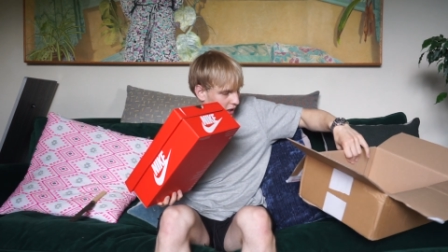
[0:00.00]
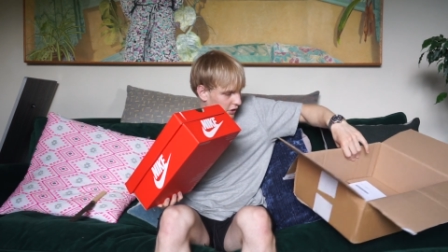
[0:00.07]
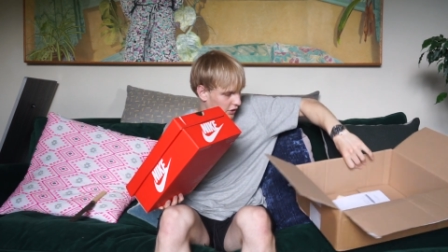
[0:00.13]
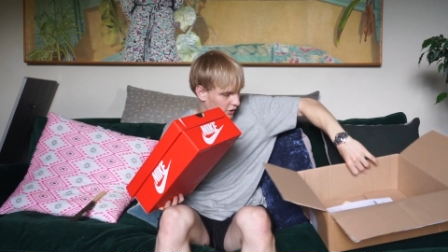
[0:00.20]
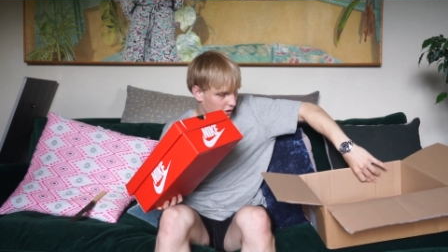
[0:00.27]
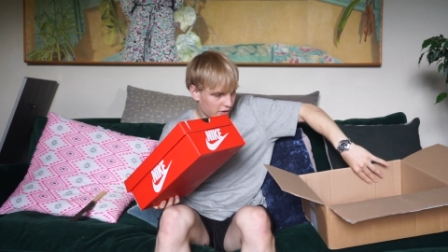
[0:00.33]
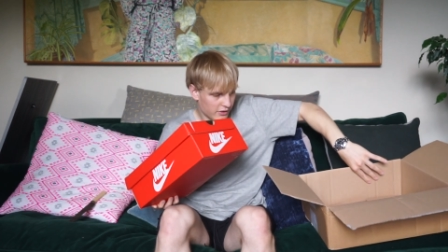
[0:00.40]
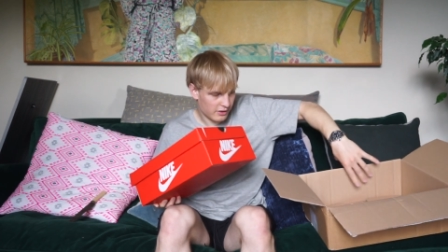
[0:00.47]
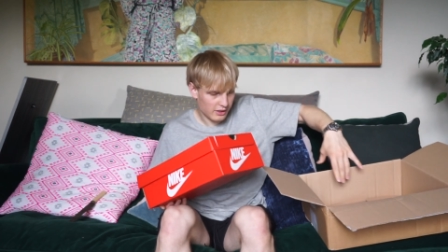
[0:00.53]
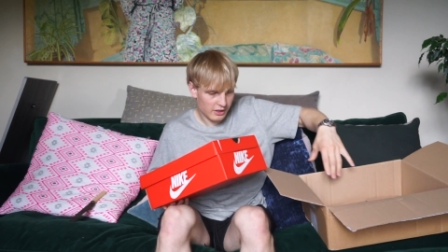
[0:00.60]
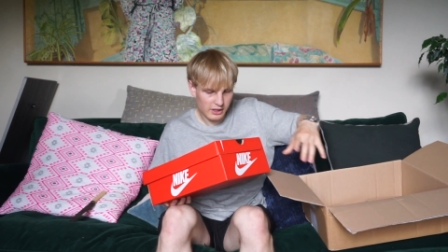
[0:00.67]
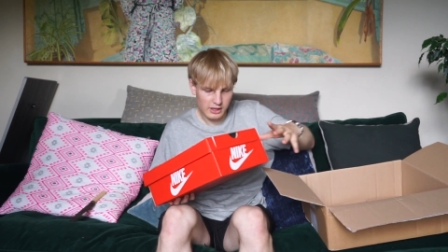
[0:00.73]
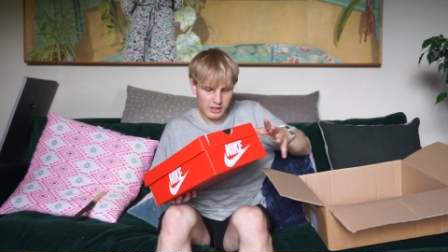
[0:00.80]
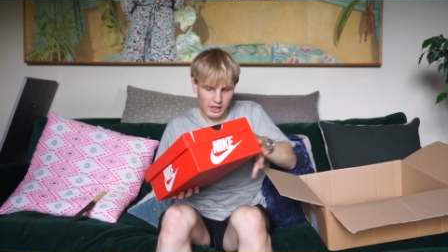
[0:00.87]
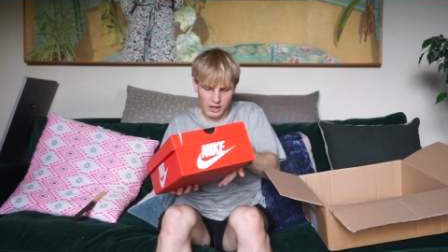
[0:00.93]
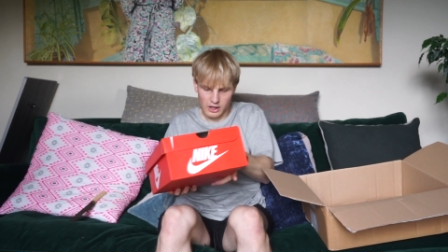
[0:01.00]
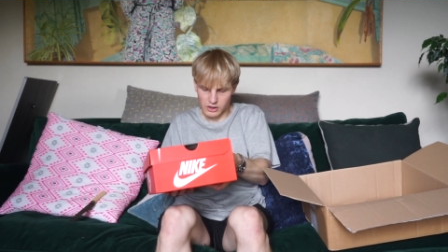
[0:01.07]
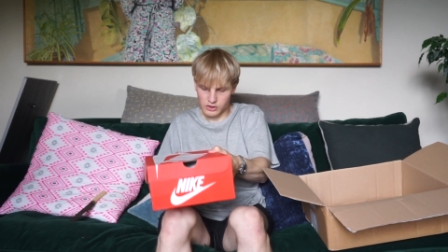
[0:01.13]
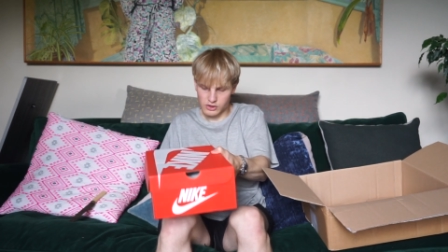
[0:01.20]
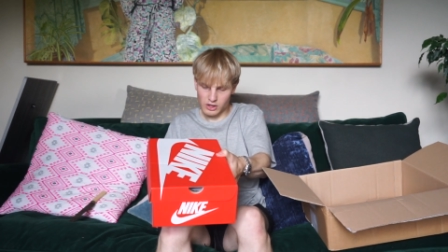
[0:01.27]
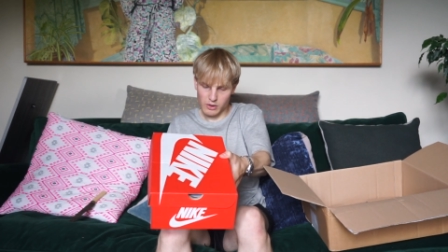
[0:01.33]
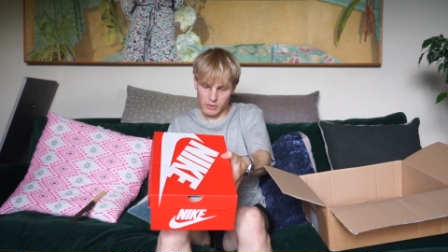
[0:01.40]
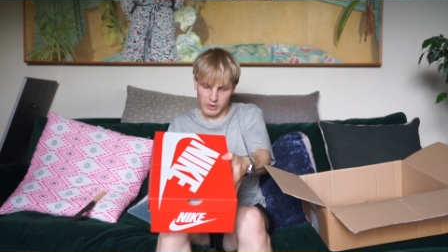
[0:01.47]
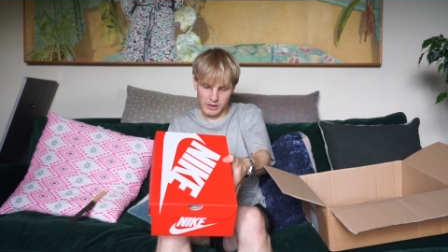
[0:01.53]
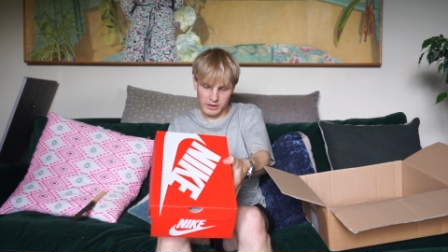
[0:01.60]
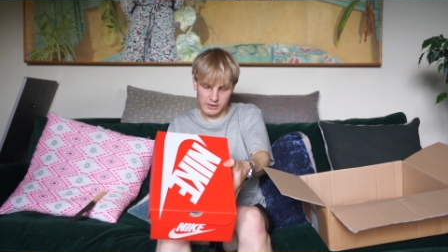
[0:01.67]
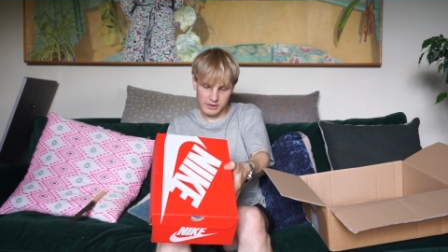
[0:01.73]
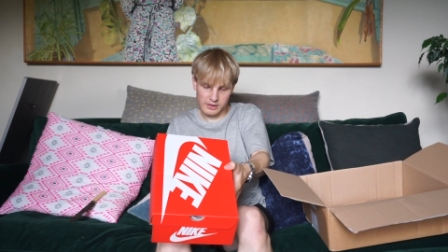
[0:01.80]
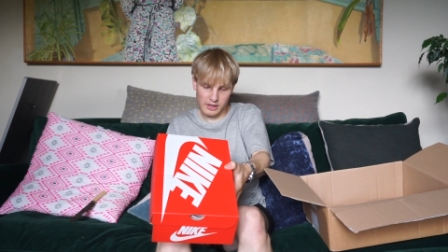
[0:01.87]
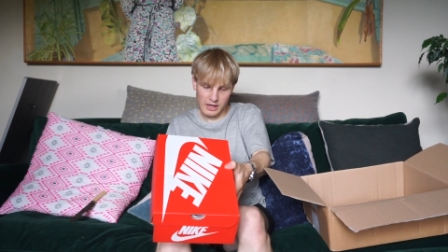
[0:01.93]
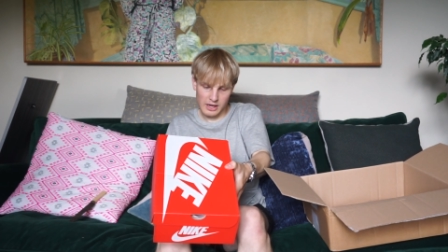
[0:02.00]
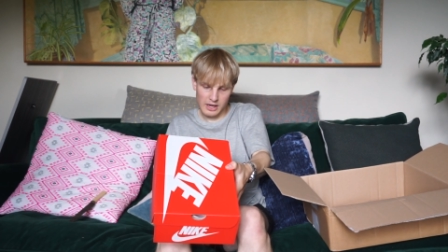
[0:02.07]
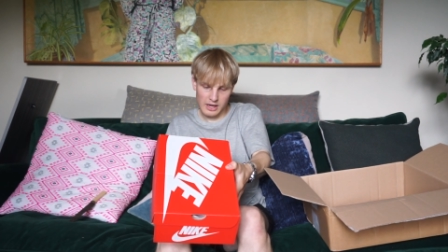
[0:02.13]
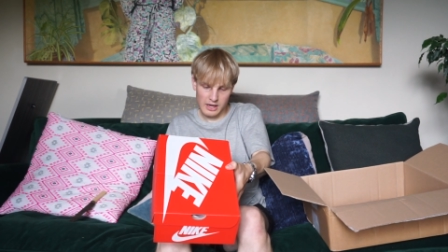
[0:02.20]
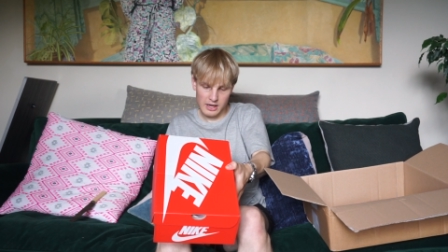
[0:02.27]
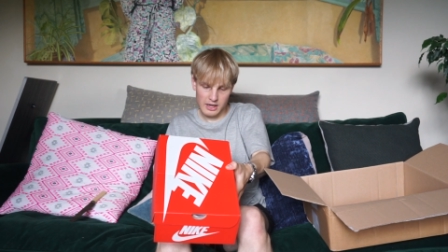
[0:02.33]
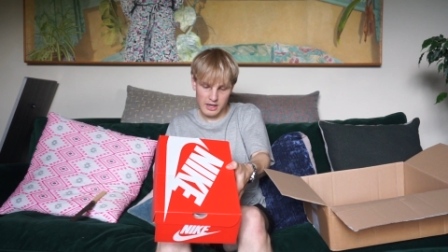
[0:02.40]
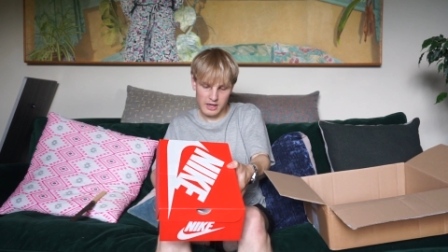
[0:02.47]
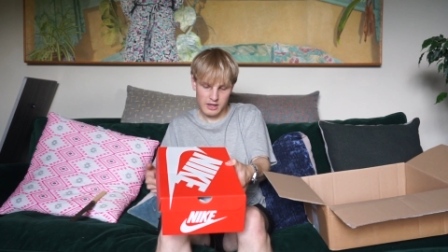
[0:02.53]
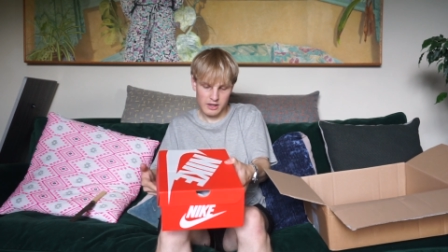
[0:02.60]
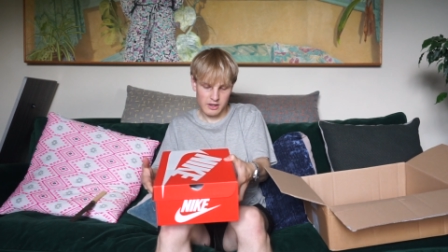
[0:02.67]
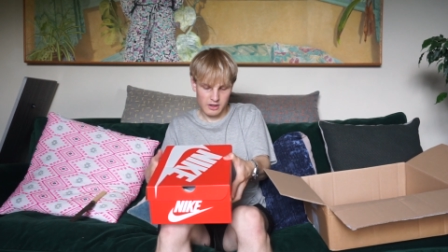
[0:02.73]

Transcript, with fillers: as you can see. So it's a,